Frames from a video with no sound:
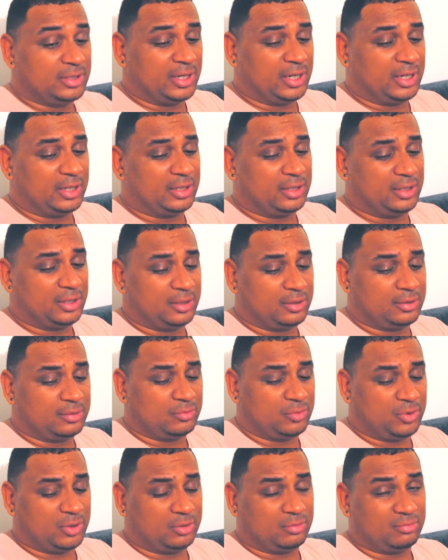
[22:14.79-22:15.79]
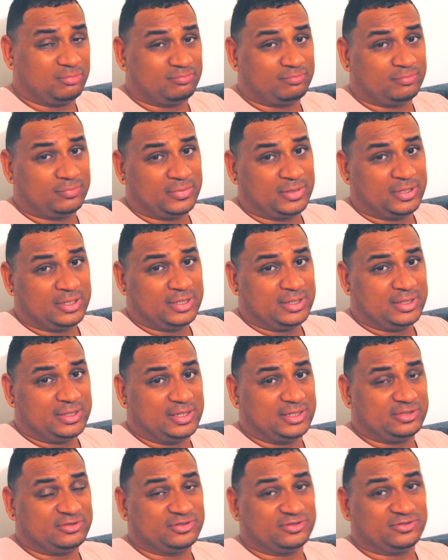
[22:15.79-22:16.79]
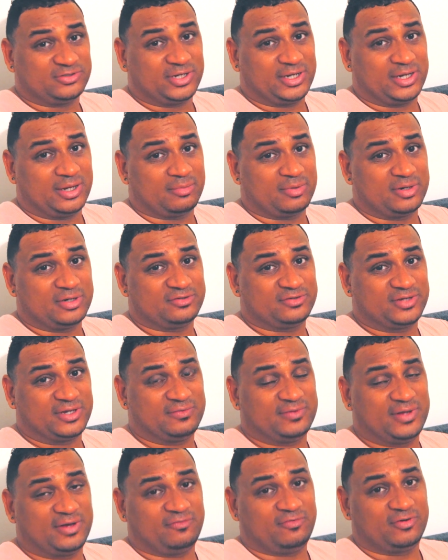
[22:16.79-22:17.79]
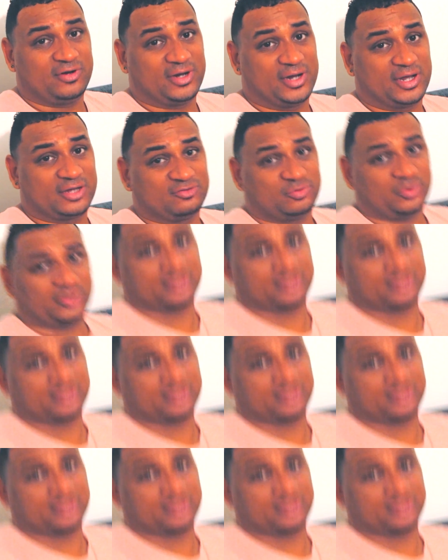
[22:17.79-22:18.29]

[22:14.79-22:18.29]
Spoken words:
And well, let's just say I'm going to save that for the next